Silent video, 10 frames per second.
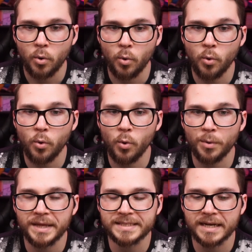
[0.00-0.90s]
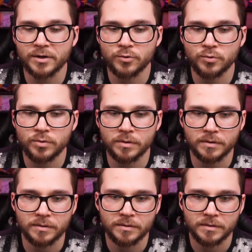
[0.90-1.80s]
Oh, that's kind of
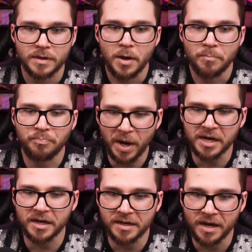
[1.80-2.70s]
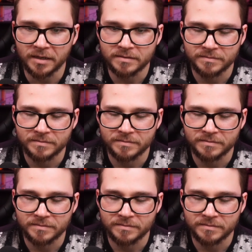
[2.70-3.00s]
cool. Bagana!